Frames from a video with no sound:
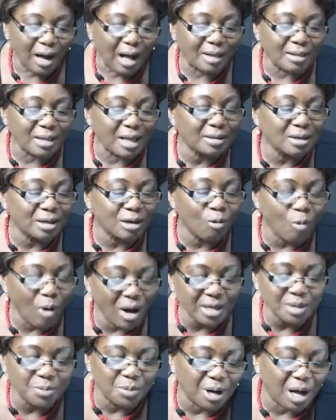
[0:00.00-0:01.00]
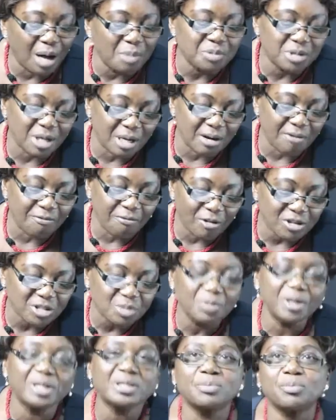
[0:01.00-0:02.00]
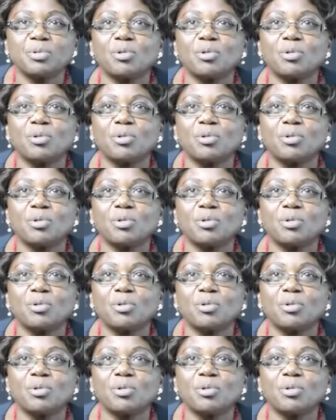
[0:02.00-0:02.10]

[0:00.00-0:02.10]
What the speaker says: And that reward becomes a reinforcement